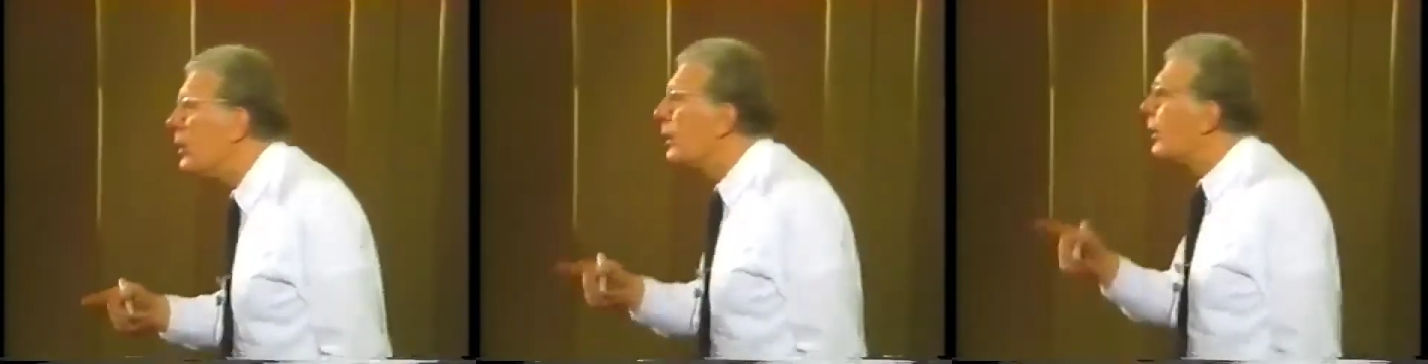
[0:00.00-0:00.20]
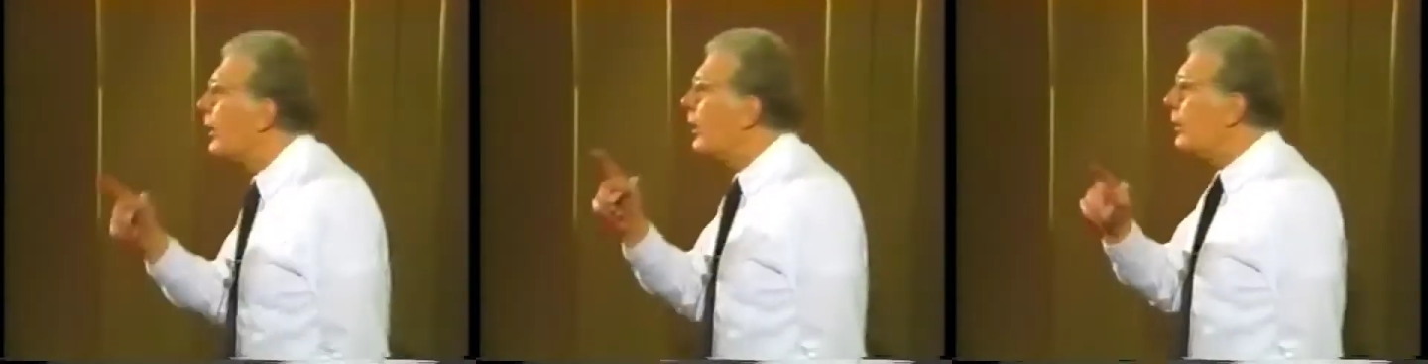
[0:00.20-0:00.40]

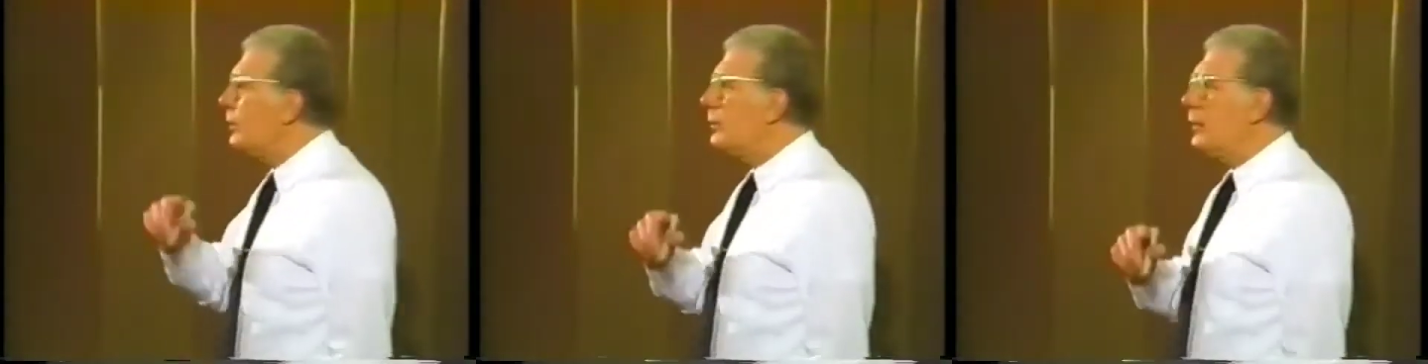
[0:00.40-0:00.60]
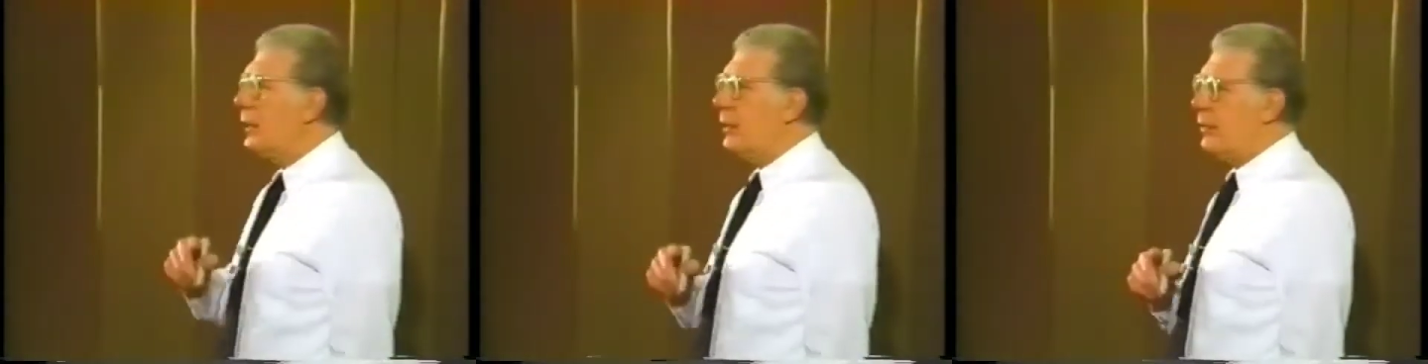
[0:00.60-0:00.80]

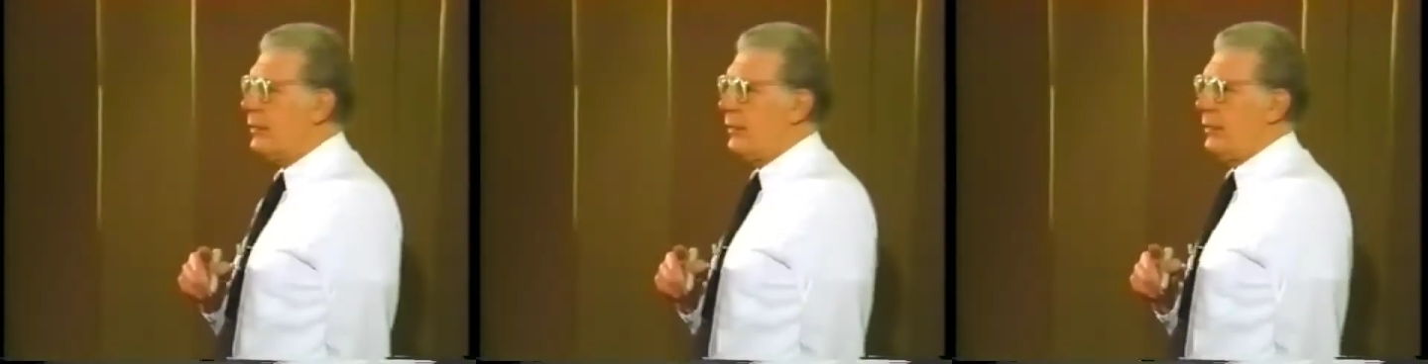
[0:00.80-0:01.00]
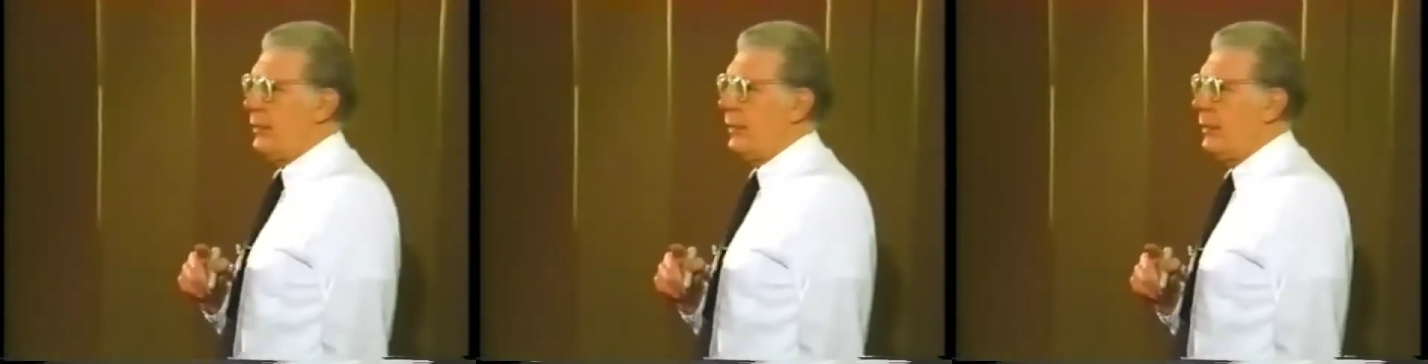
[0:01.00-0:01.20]
No, not
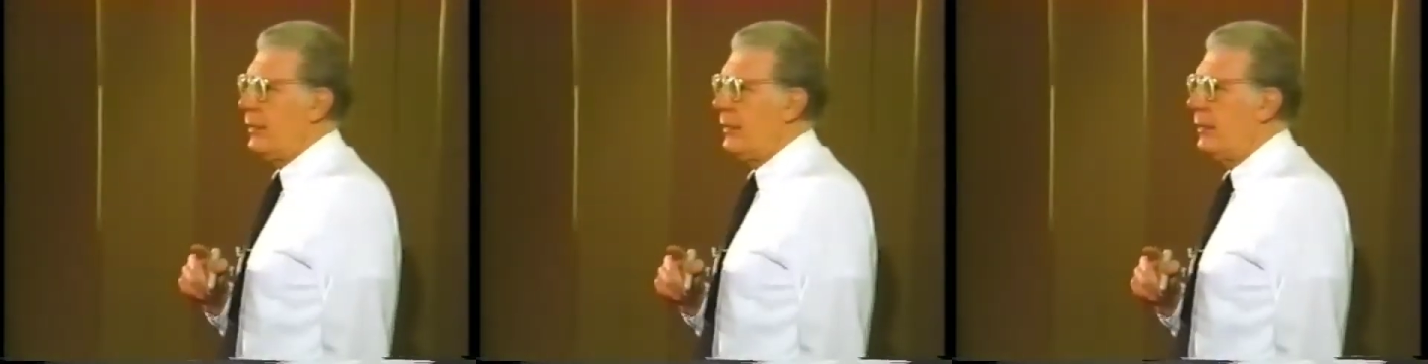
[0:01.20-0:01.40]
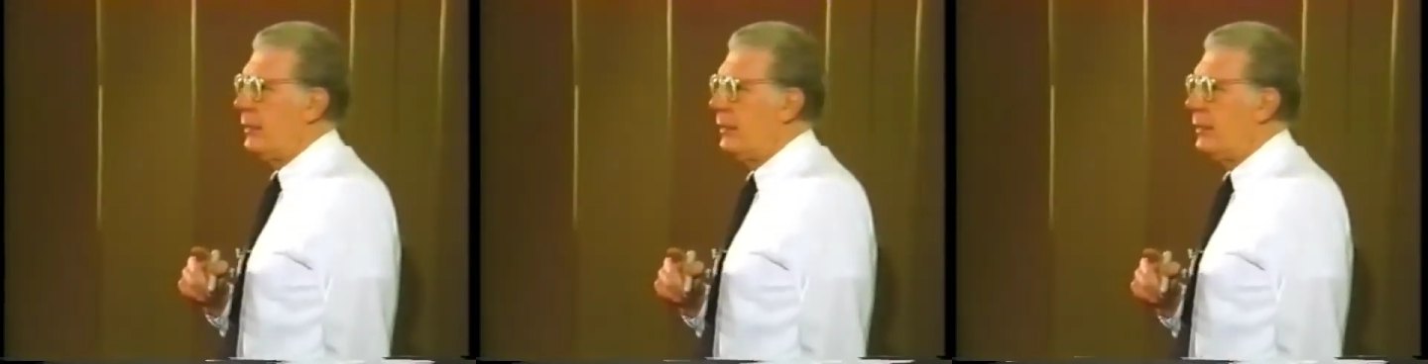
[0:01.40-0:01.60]

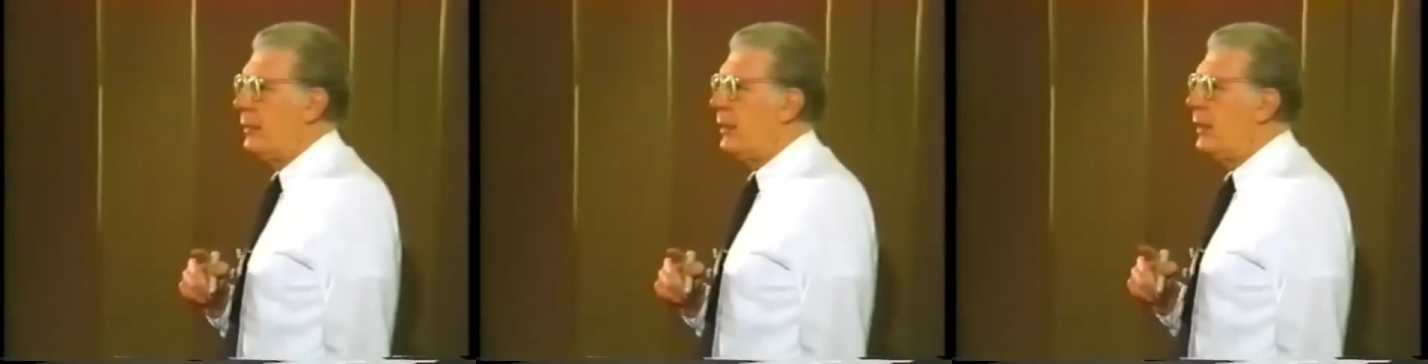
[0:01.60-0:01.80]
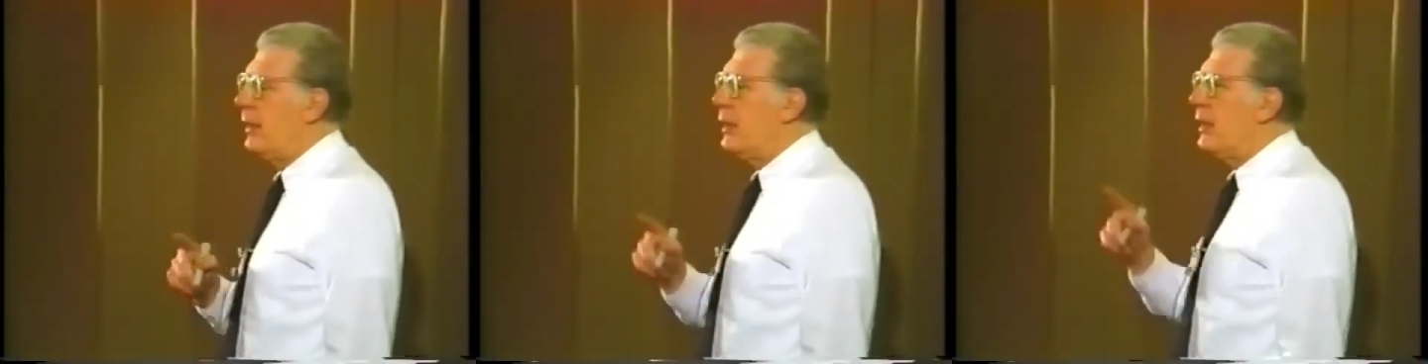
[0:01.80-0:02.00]
thought.
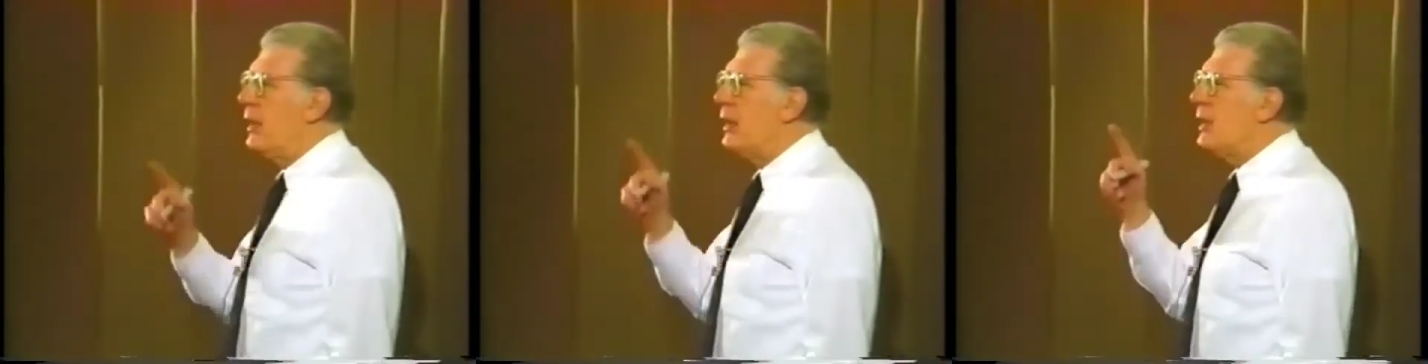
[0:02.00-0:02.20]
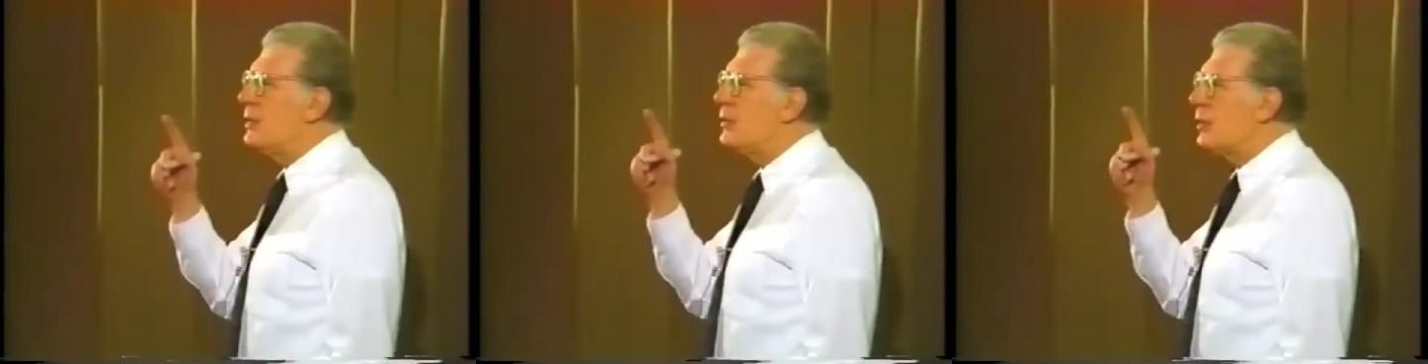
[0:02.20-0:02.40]

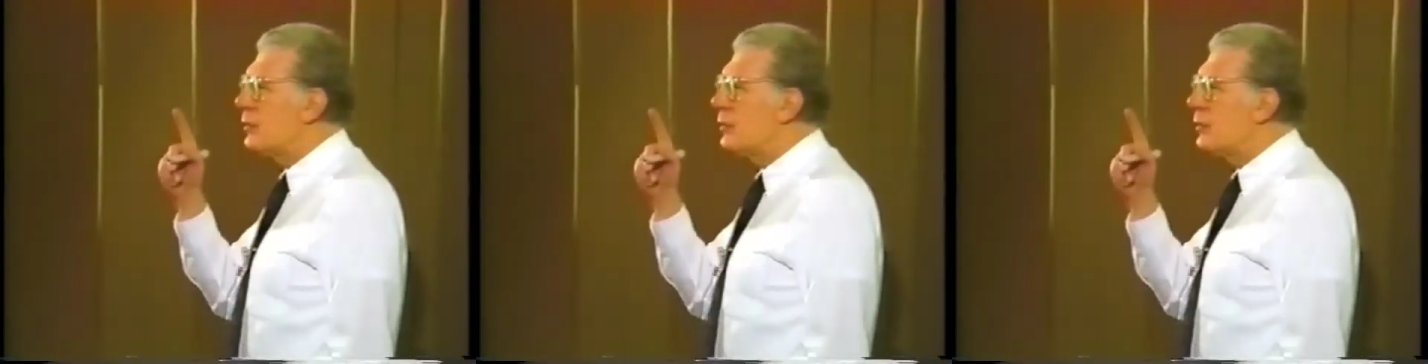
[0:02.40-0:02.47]
He's